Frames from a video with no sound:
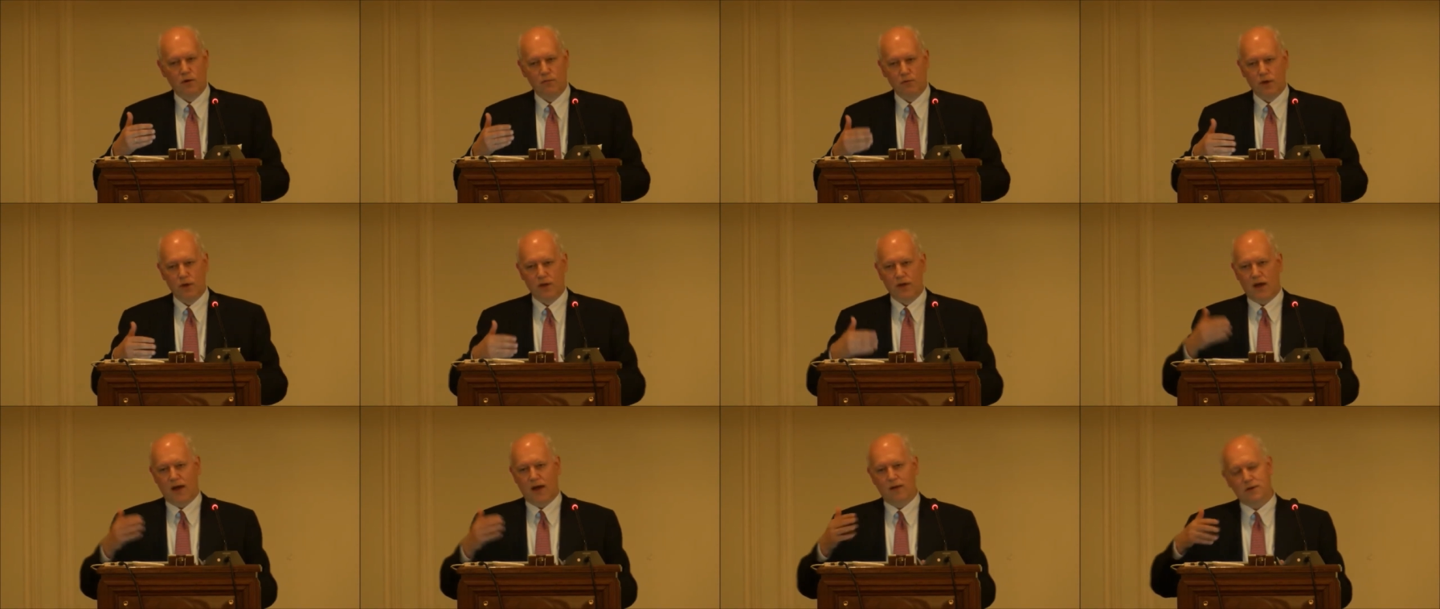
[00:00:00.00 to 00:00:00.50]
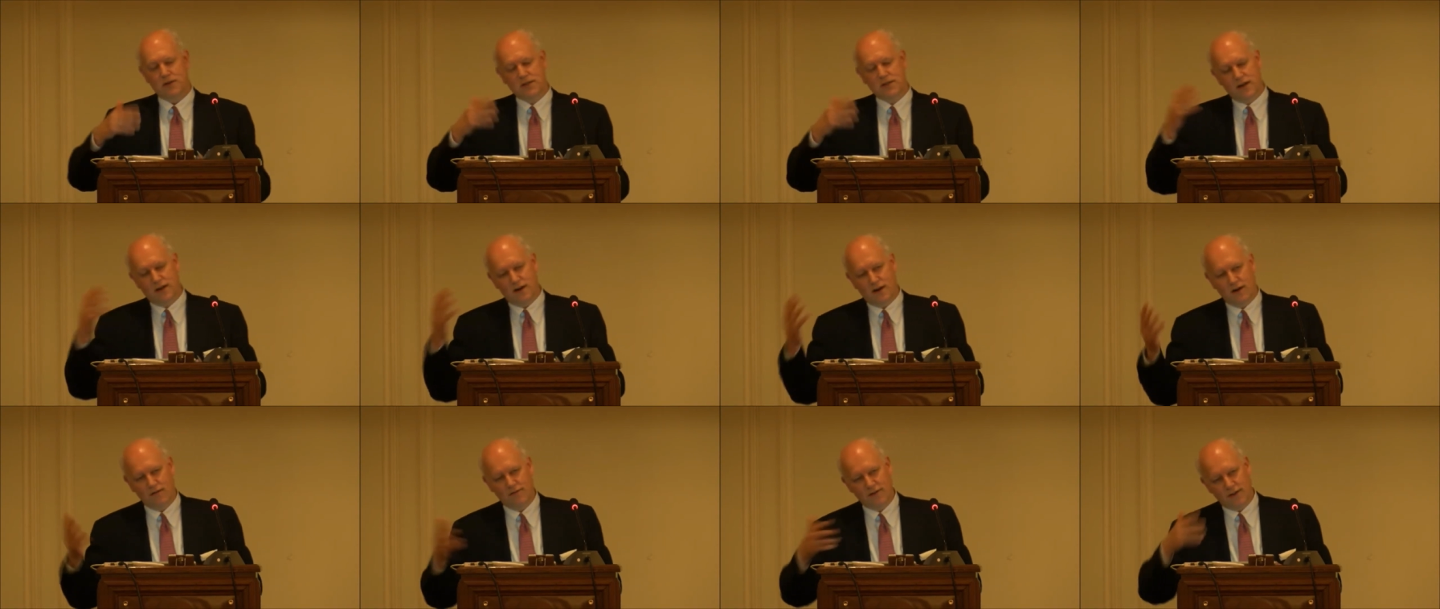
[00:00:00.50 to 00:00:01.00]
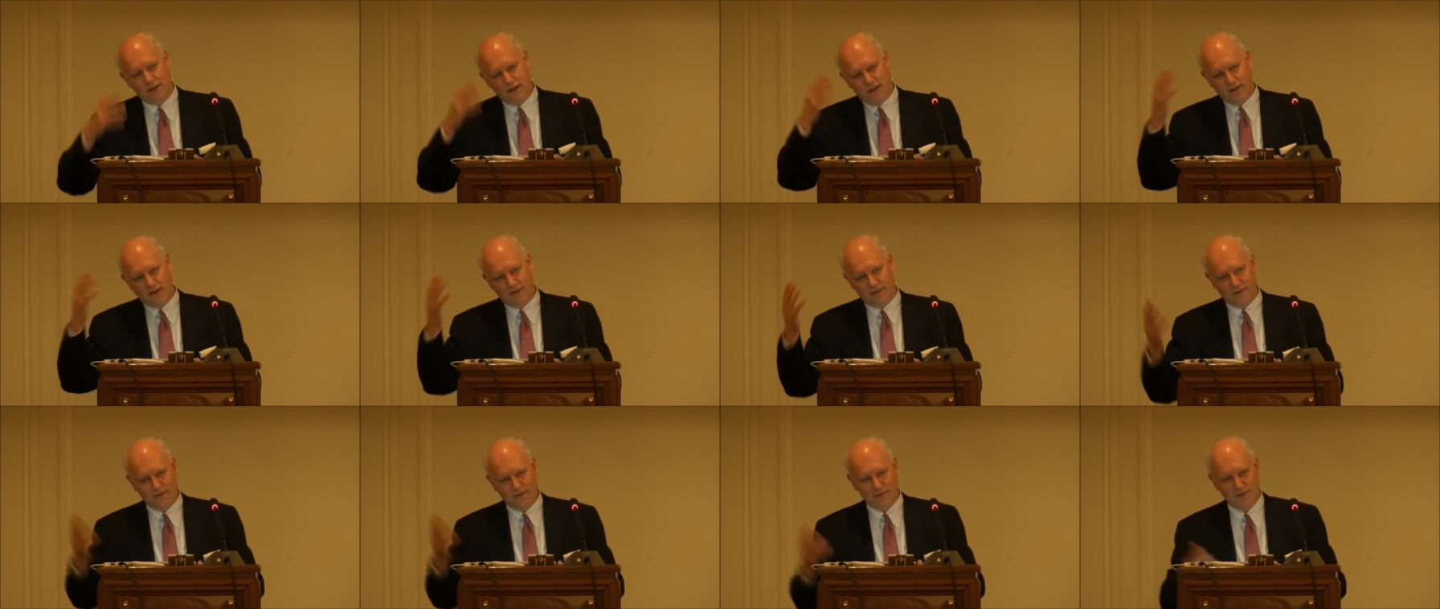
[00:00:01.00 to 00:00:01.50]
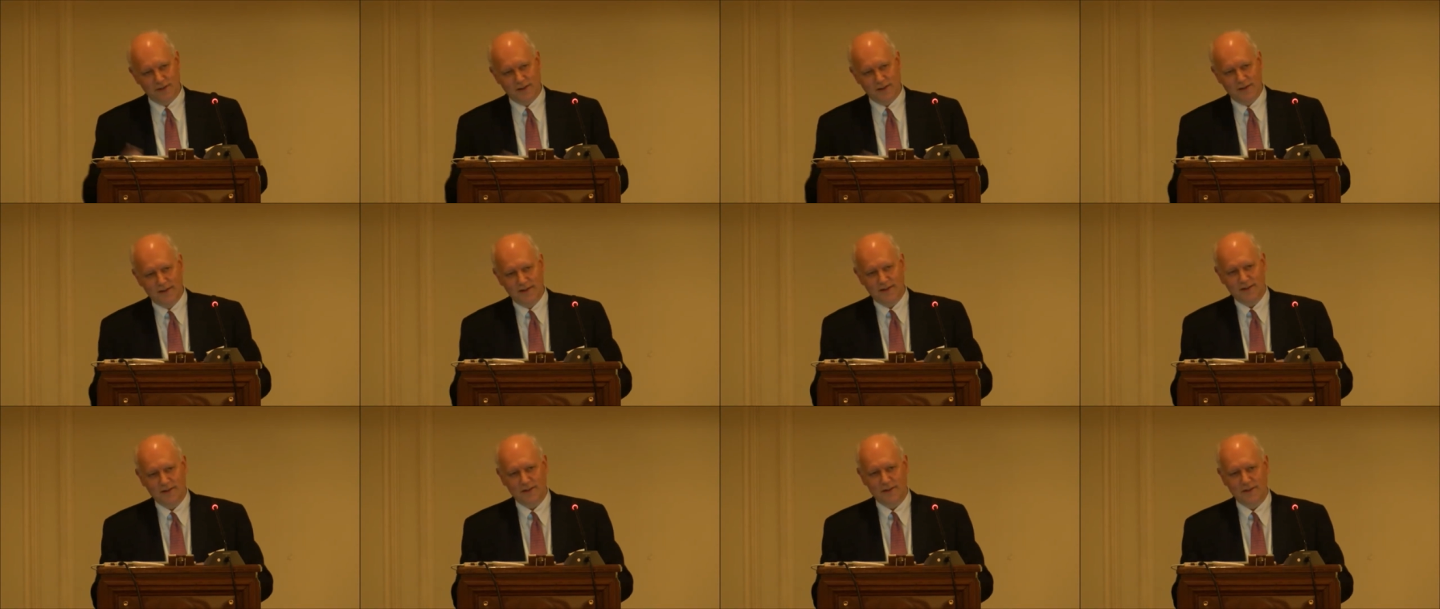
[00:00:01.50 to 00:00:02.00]
we I was at Harvard and sort of the
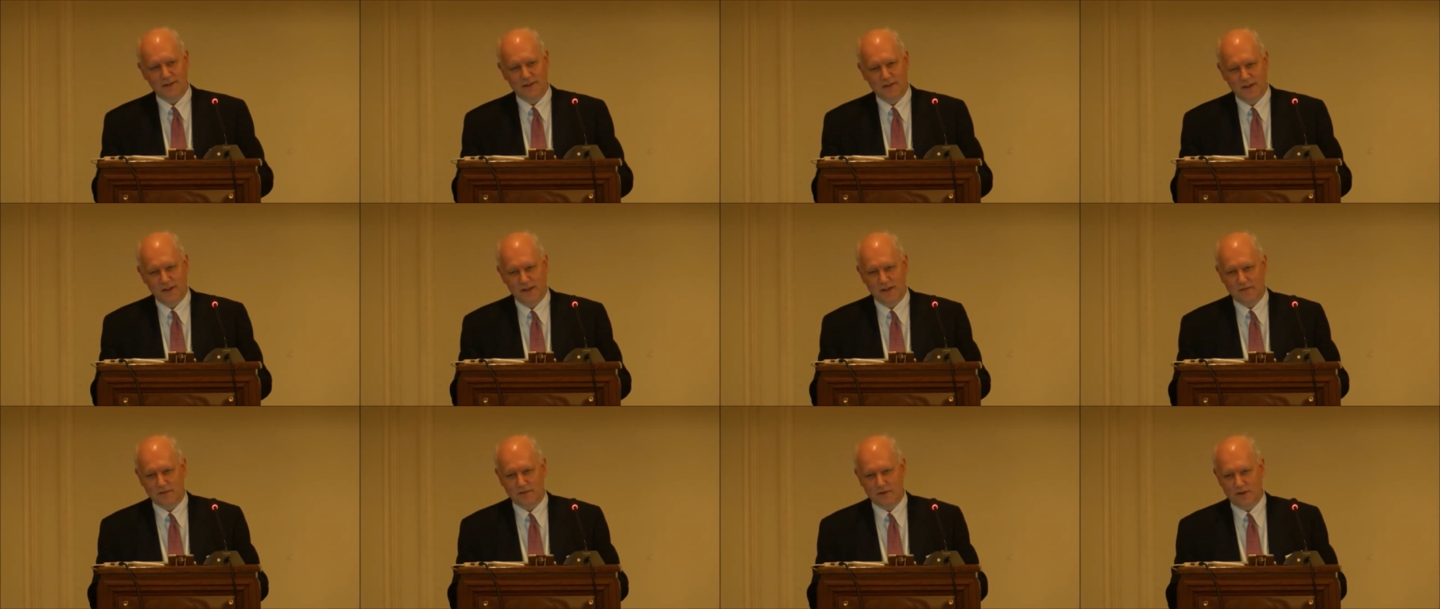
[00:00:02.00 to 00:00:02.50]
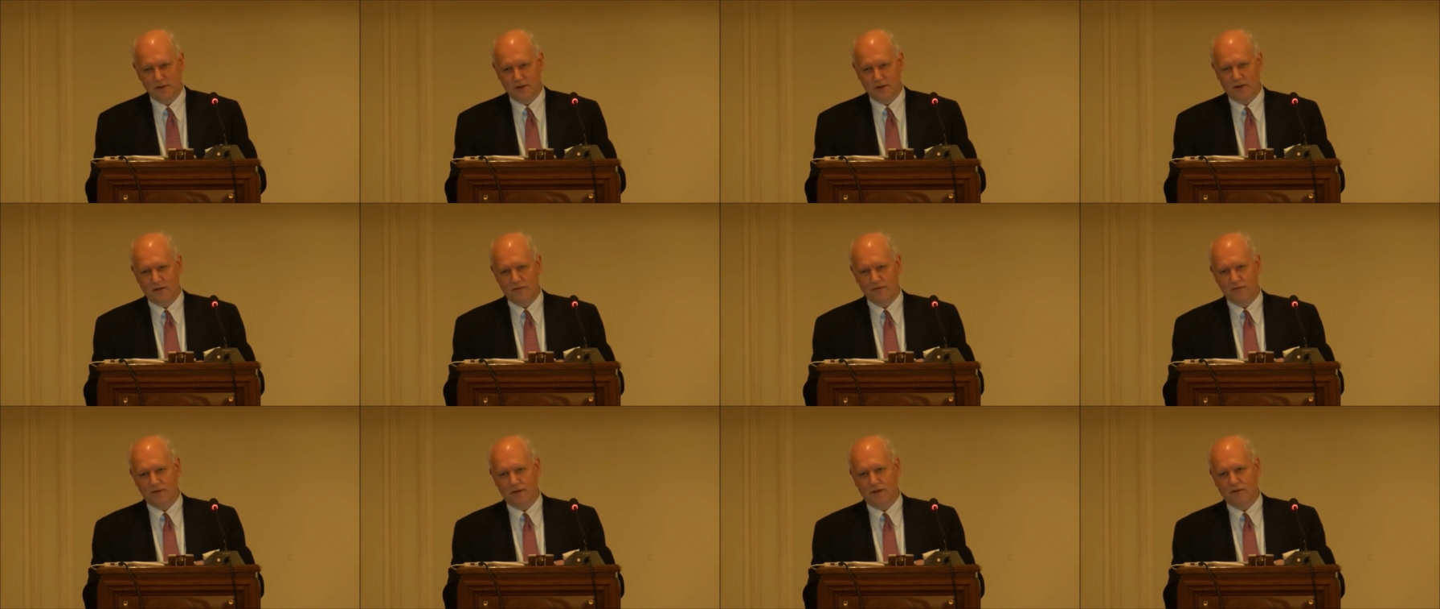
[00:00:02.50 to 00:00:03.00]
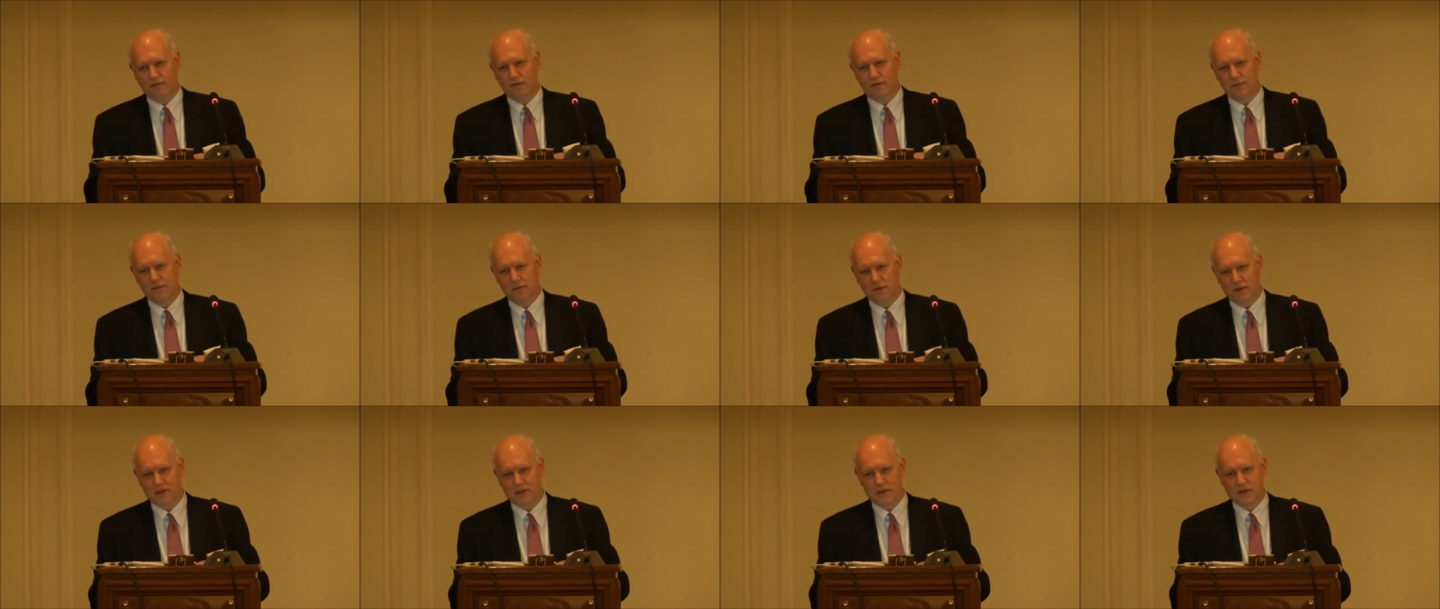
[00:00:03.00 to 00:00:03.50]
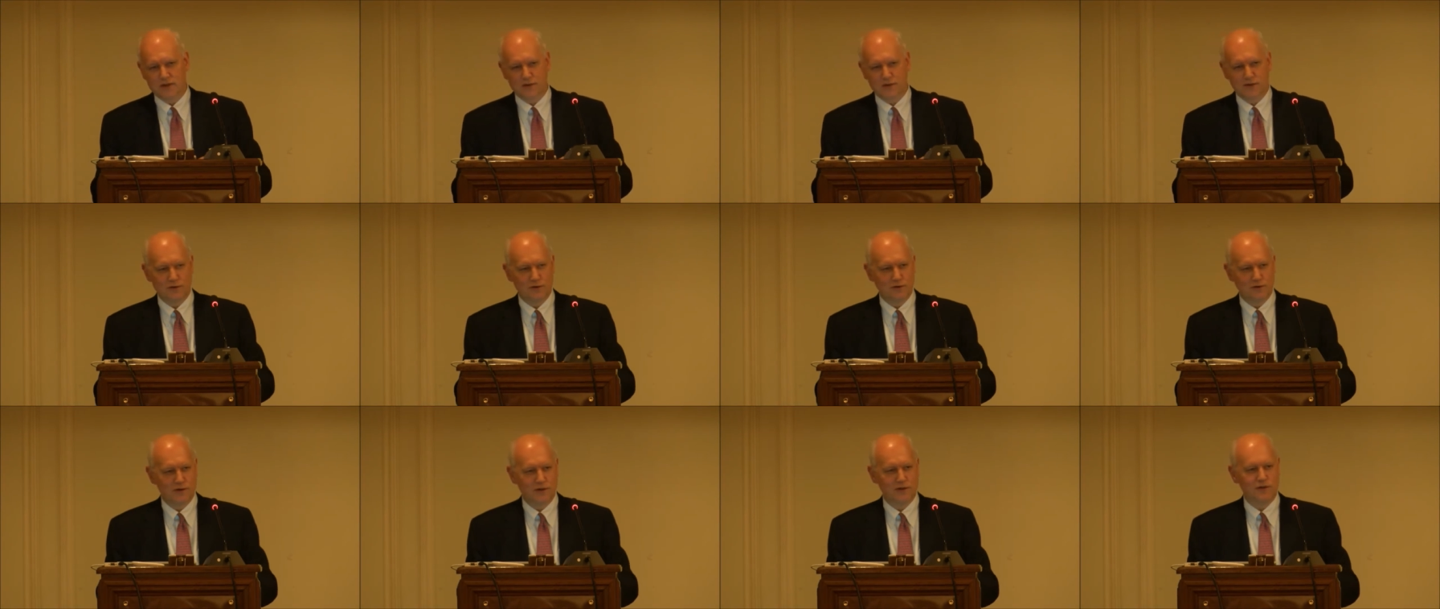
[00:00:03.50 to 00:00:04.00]
you know the dean of the of, of the business
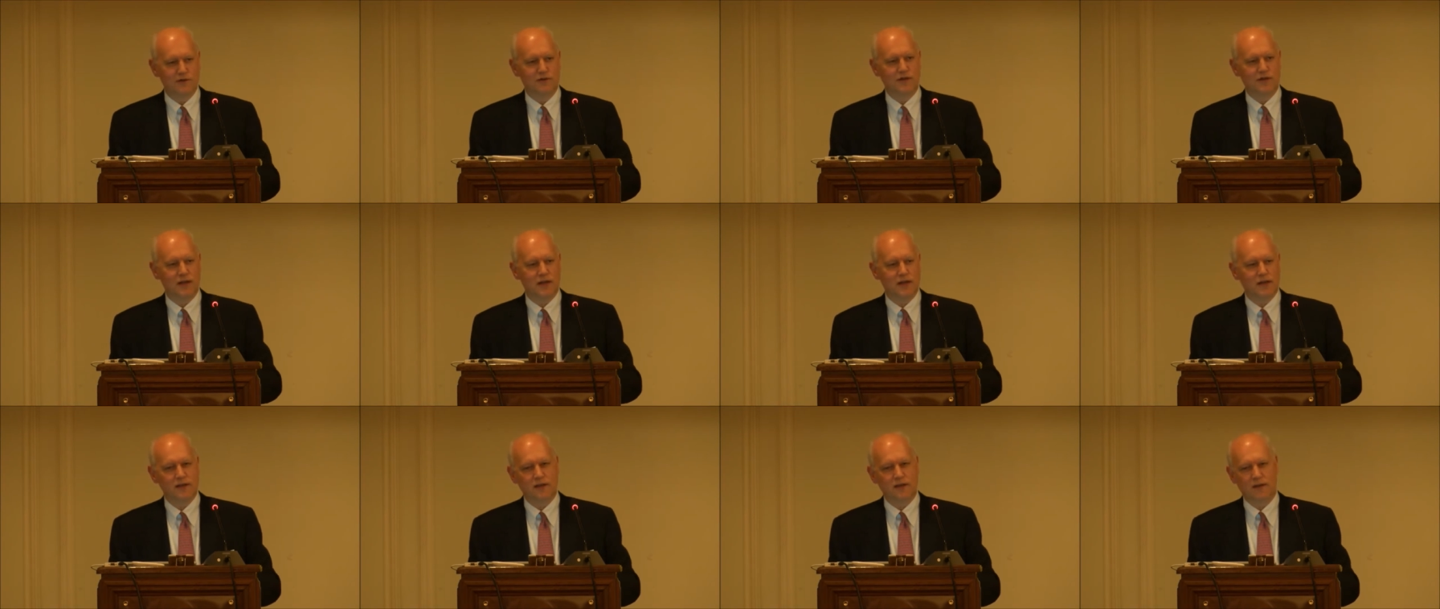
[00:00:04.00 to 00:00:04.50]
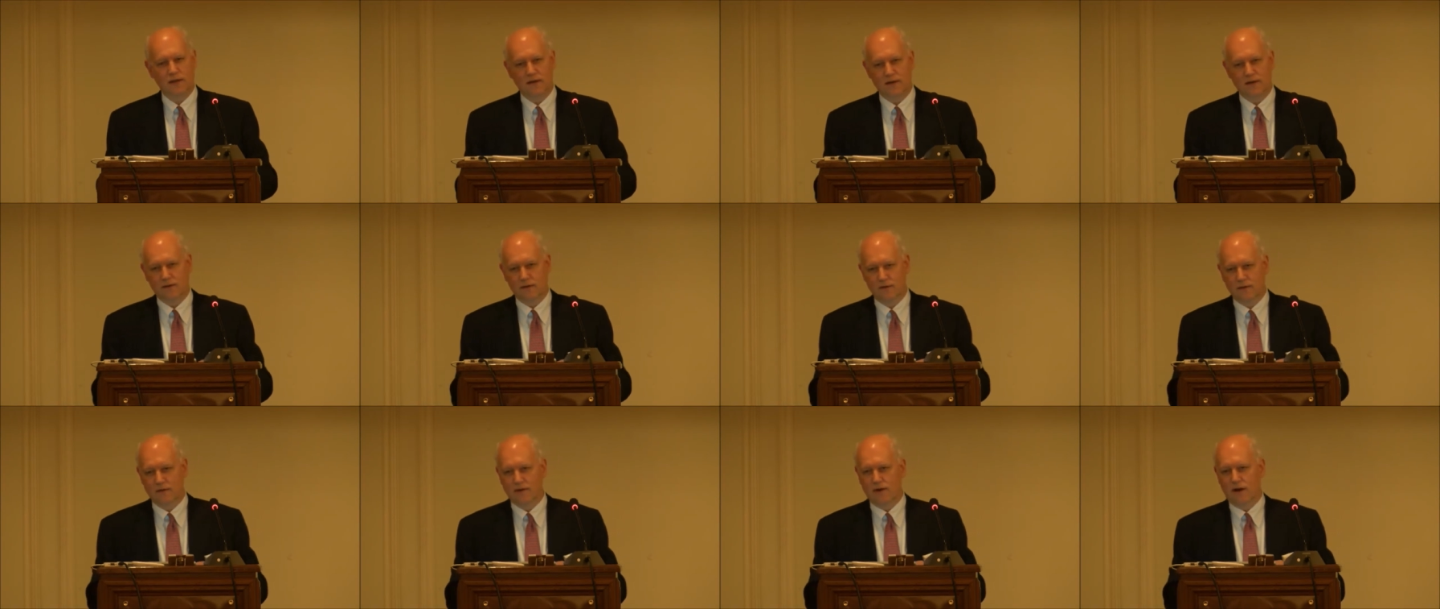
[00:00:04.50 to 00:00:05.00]
school you know said uh,